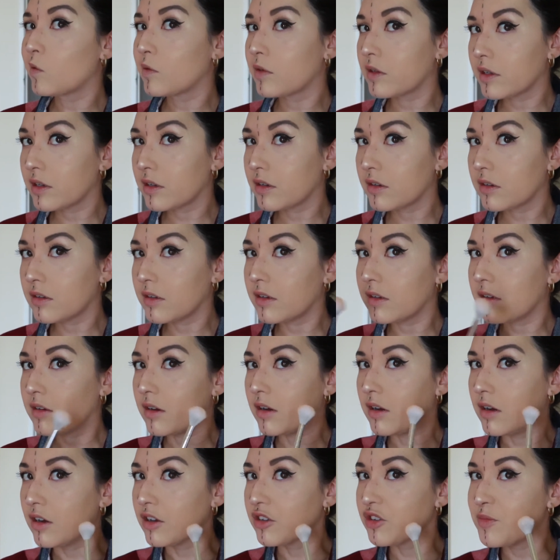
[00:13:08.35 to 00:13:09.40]
Like,
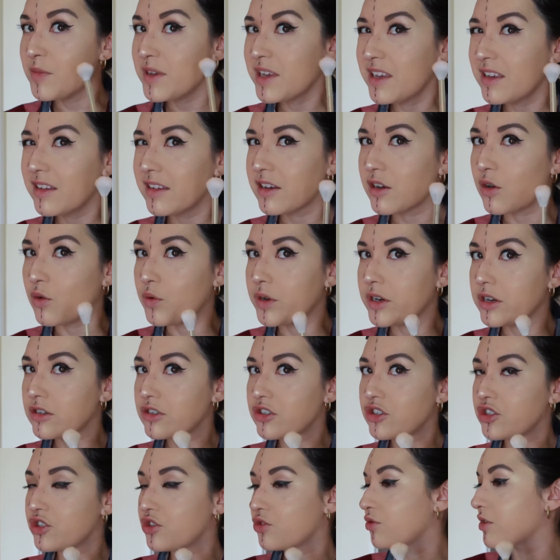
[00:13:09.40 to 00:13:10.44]
oh, it's making like a weird
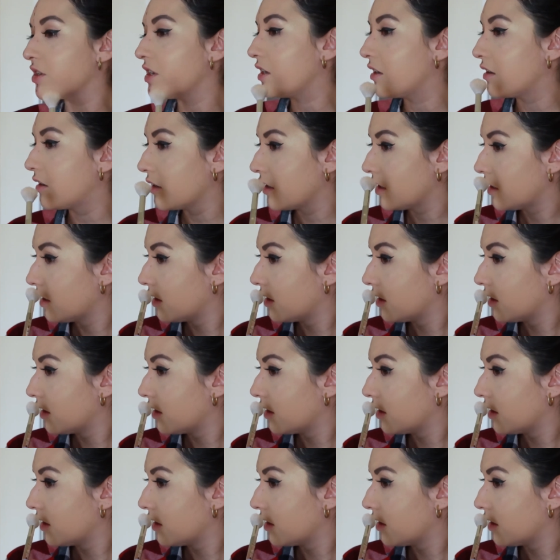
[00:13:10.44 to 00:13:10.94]
streak.